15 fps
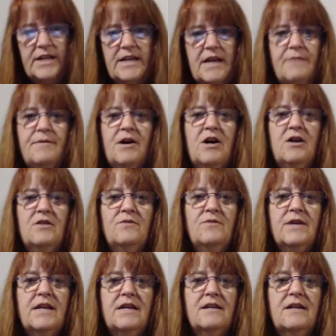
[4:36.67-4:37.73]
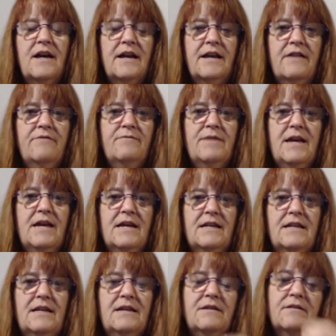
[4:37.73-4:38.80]
they came on Halloween. I gave them
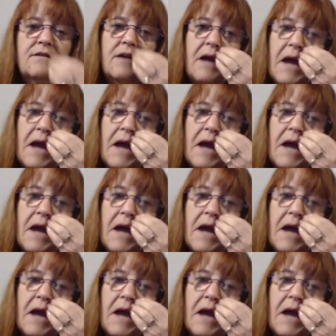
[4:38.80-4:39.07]
candy.